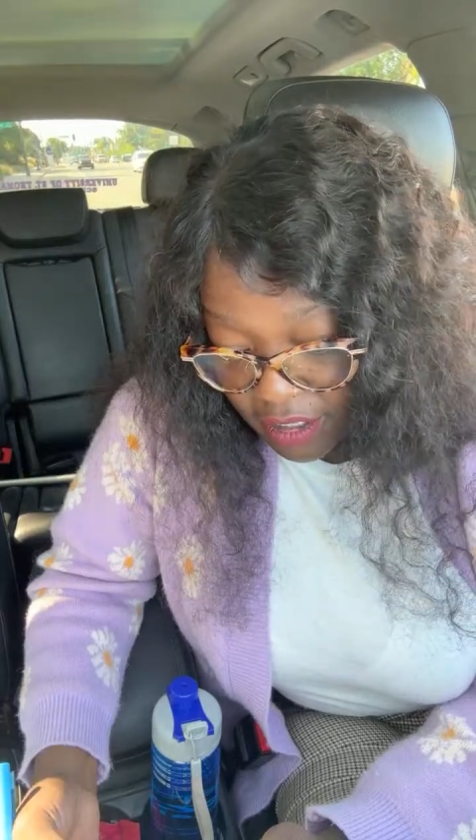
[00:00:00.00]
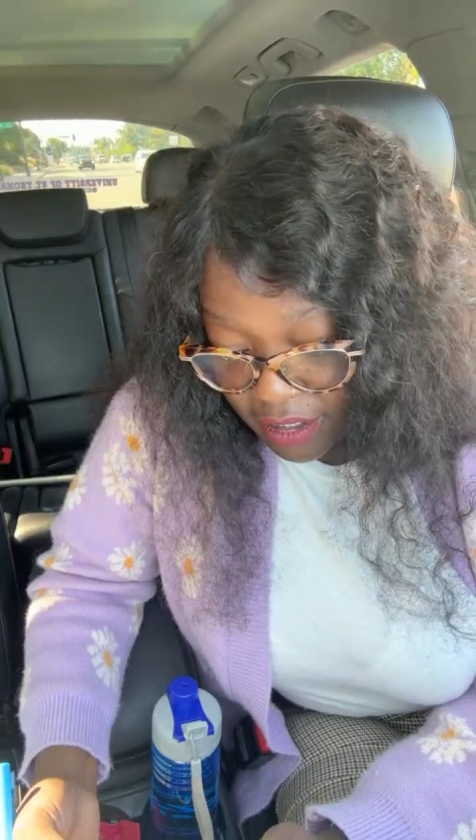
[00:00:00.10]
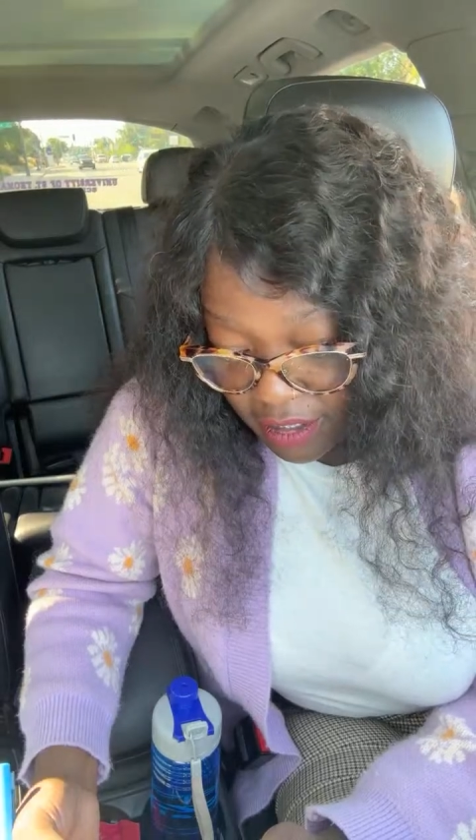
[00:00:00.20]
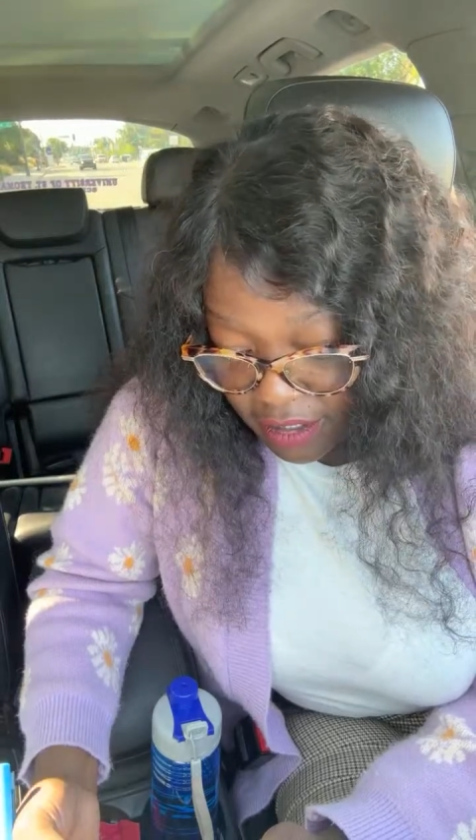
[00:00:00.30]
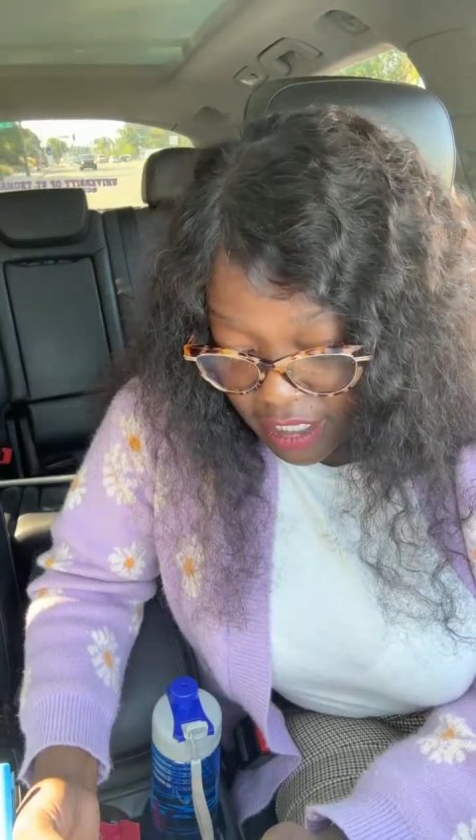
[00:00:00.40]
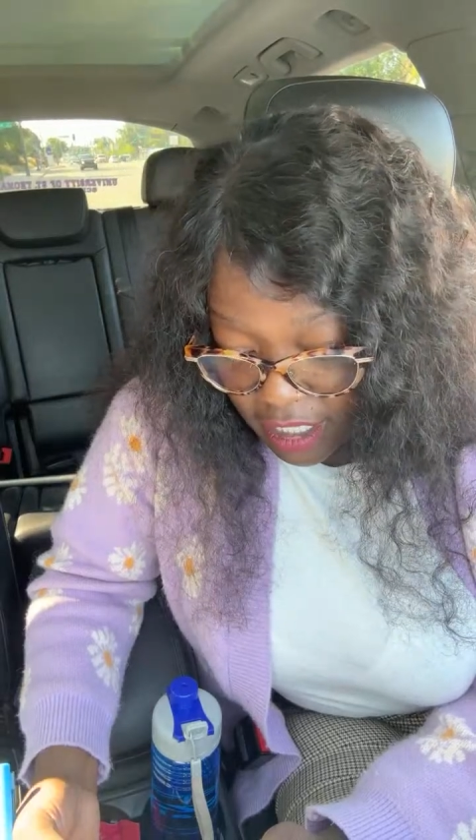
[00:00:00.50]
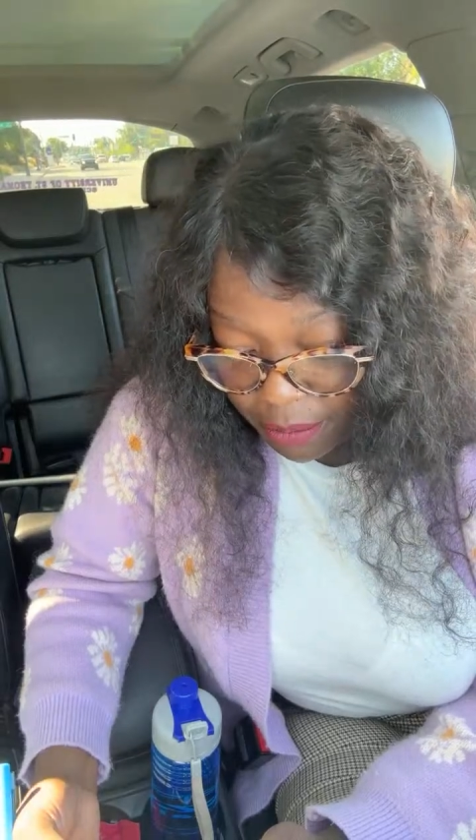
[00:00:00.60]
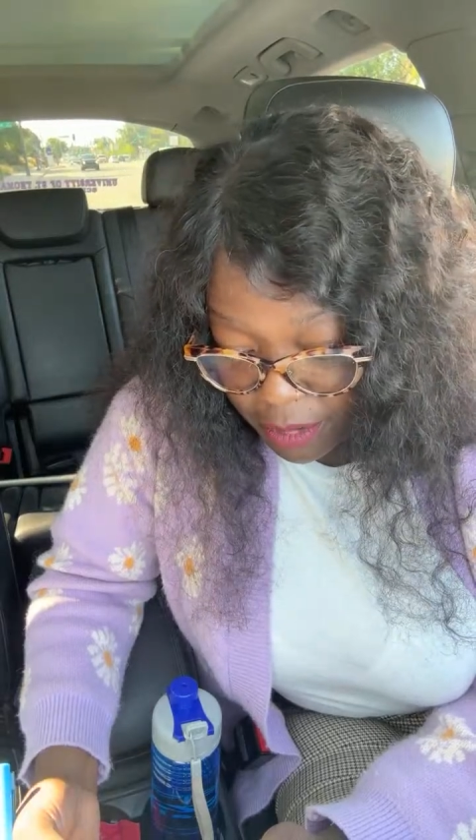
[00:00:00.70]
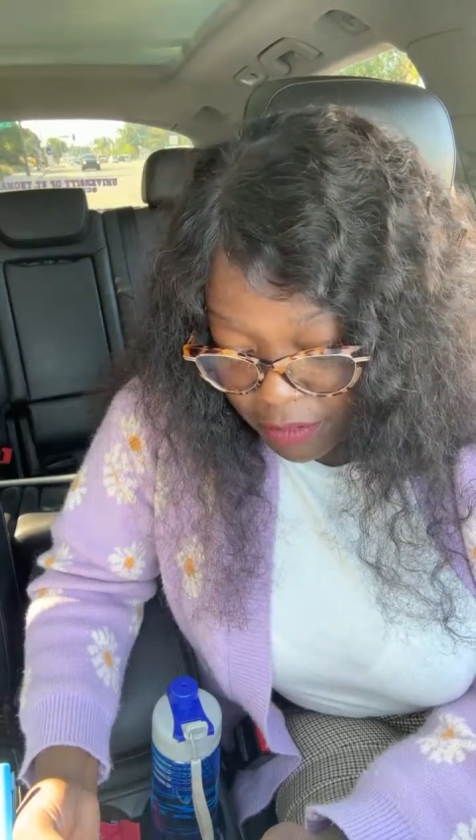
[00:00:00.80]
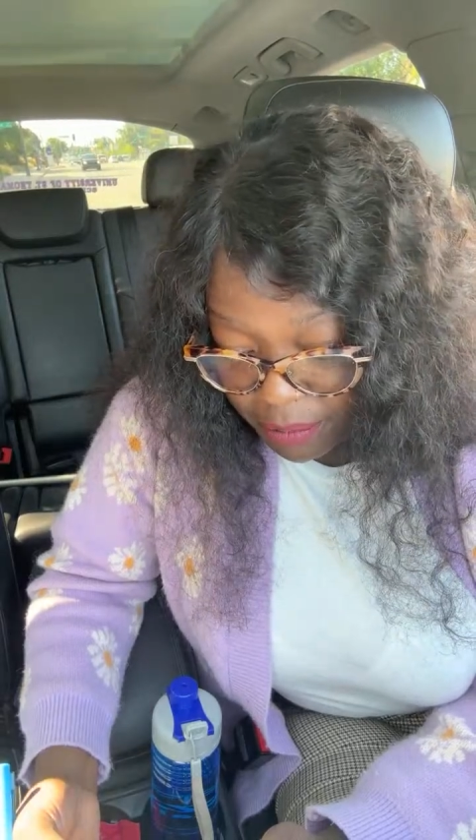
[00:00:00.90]
to the
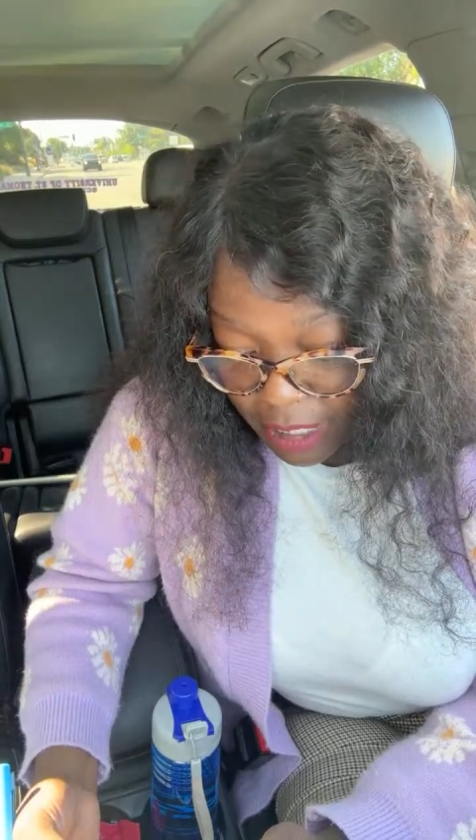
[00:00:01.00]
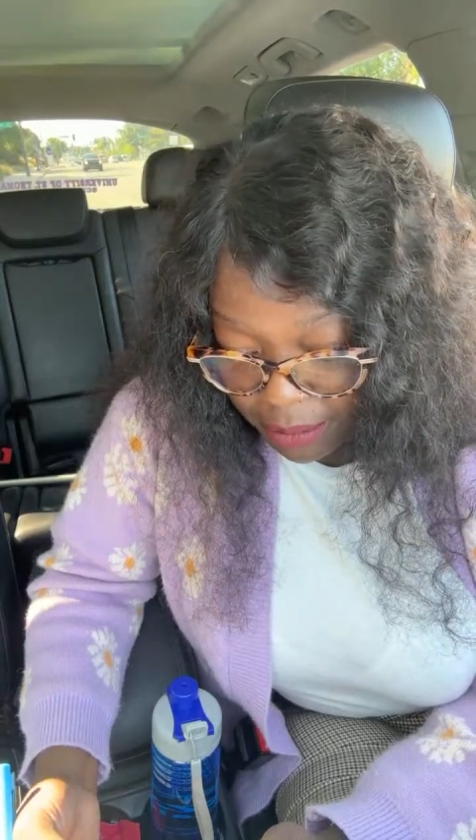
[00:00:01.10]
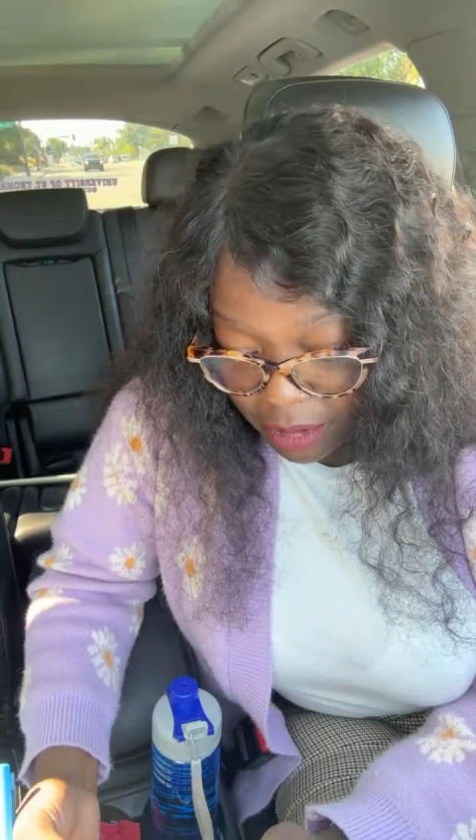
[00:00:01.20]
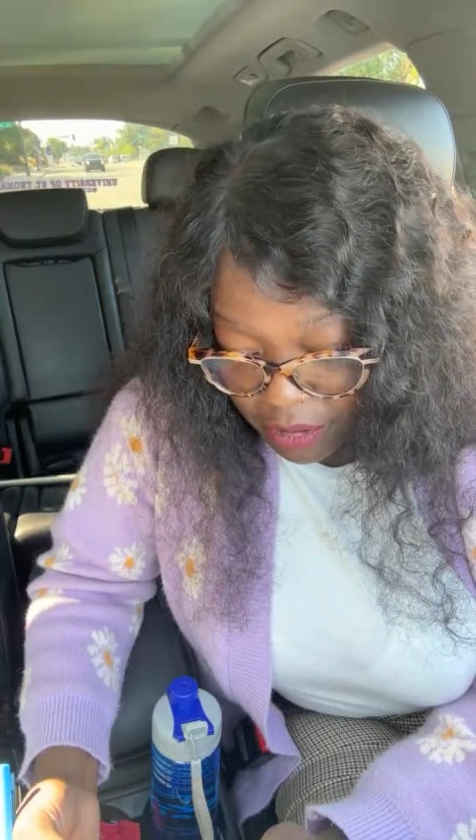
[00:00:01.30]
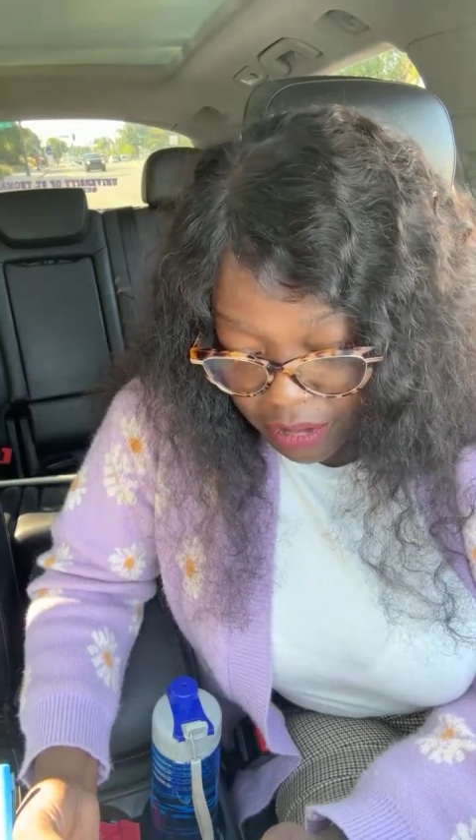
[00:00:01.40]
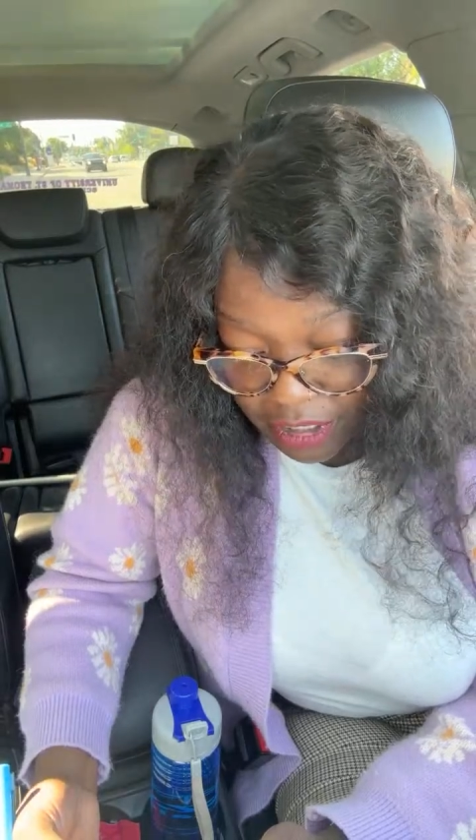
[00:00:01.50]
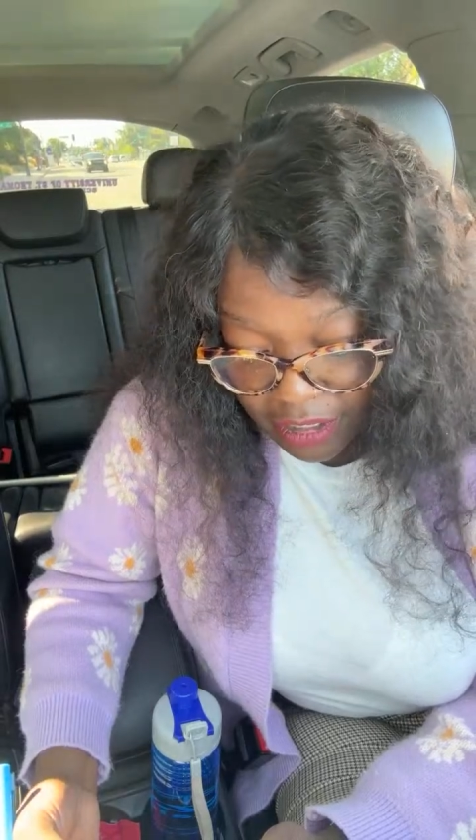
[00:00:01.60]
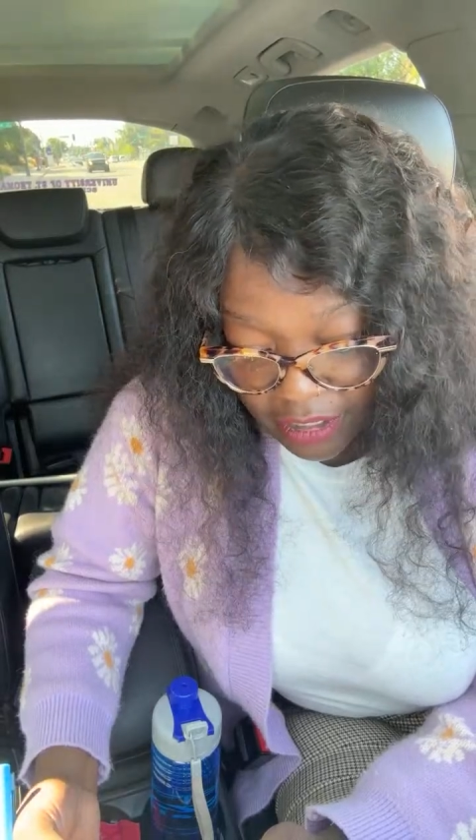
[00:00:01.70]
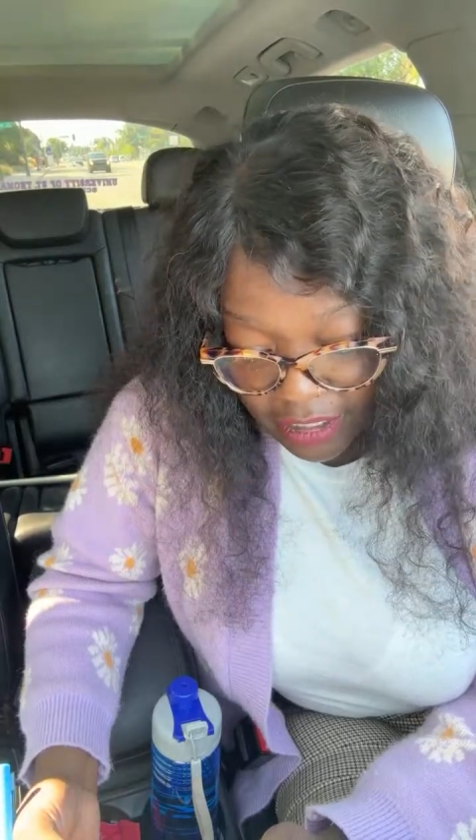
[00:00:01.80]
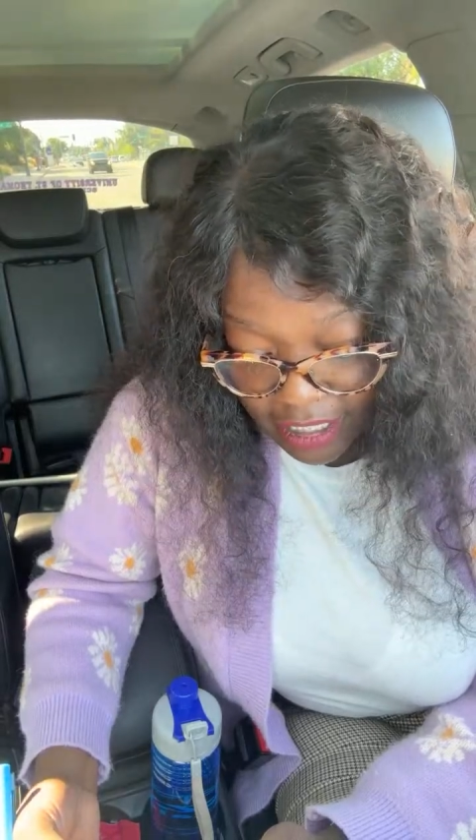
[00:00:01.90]
time of the
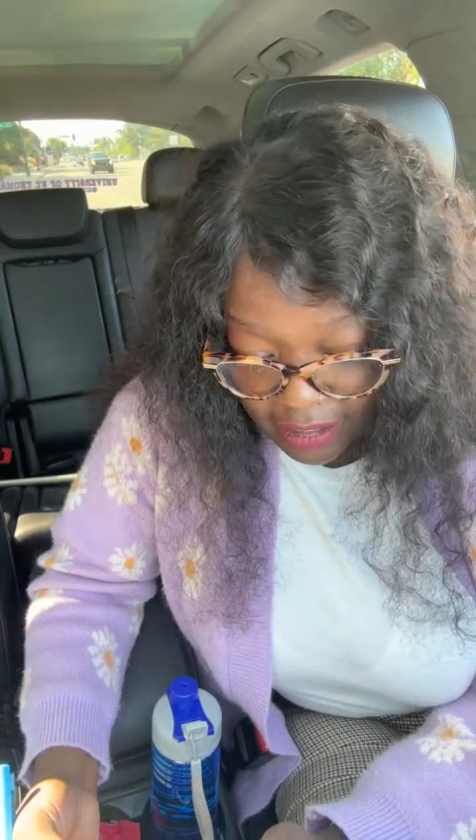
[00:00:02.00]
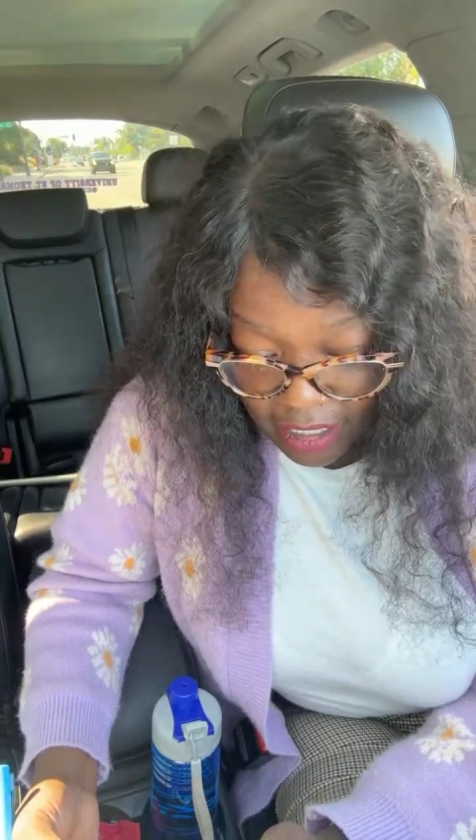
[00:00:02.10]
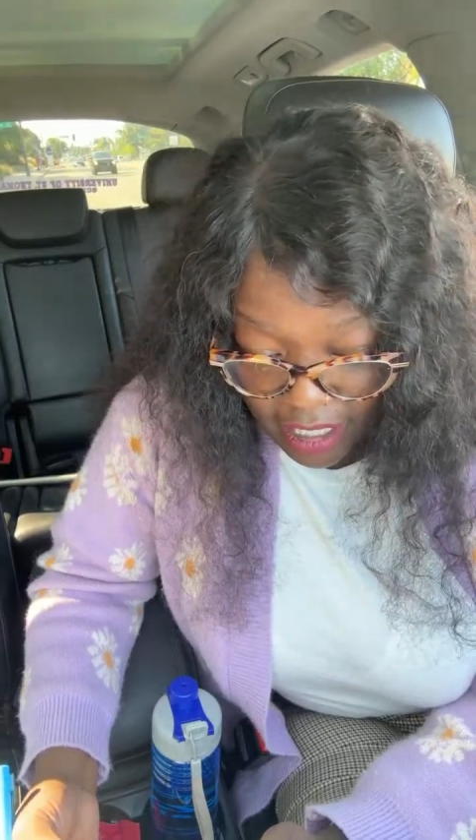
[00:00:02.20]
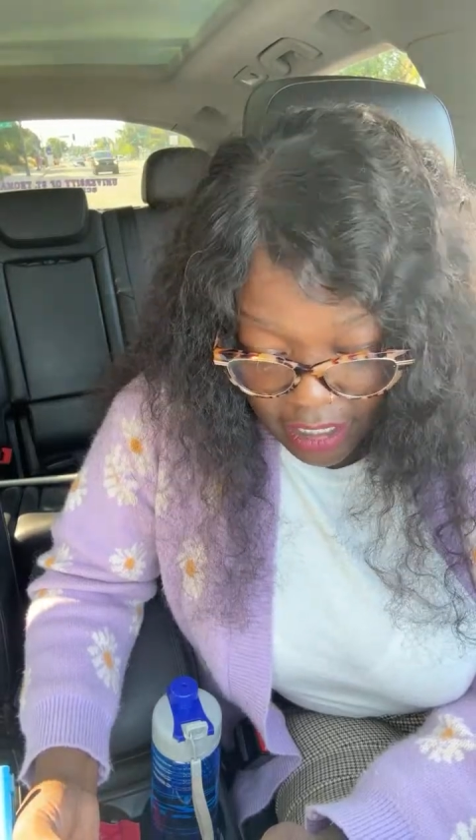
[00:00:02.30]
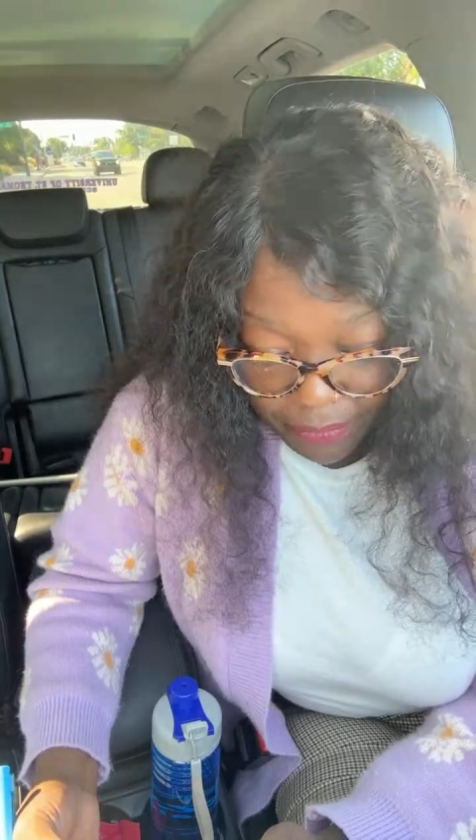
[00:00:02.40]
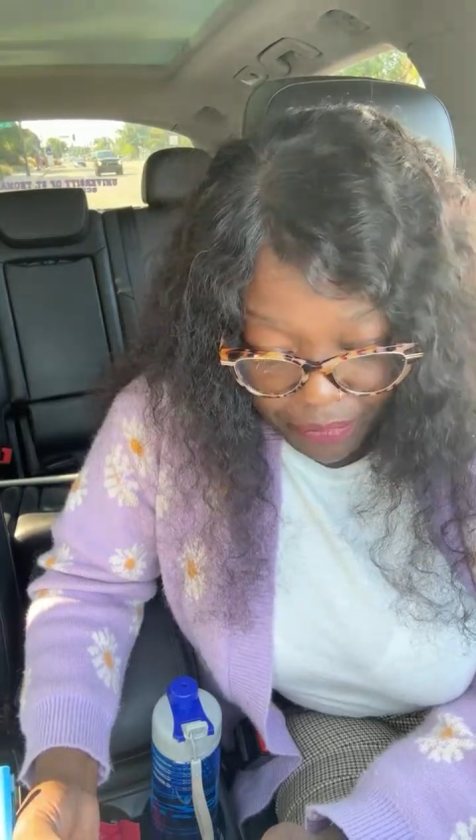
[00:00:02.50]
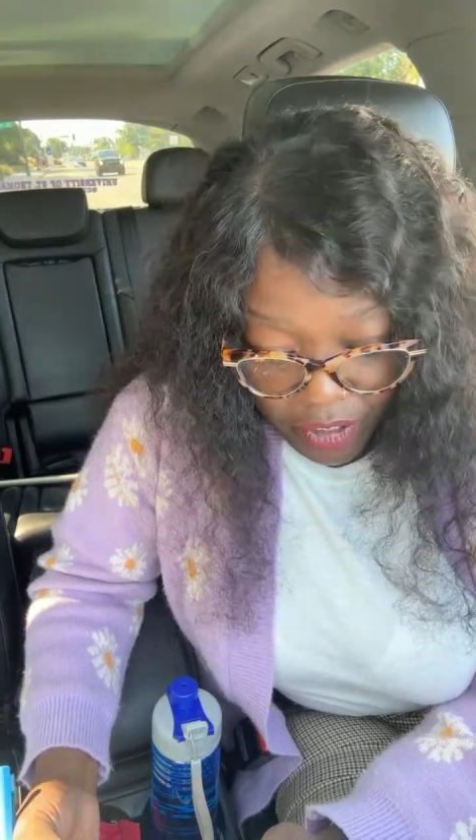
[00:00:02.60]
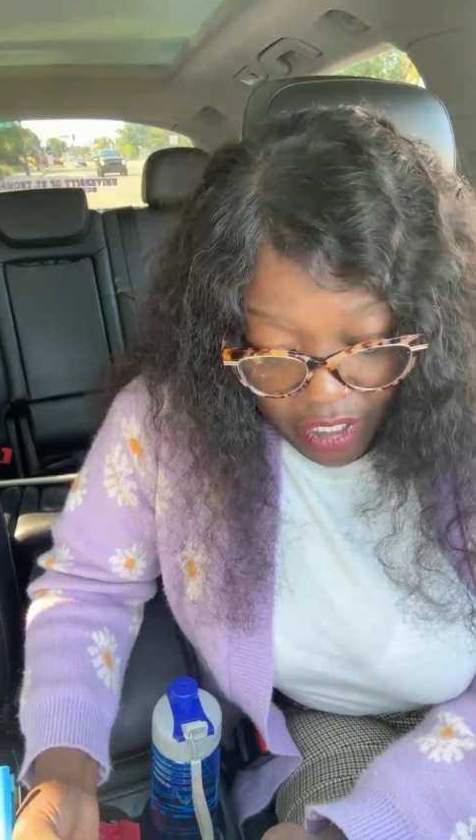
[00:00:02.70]
Babylonian exile.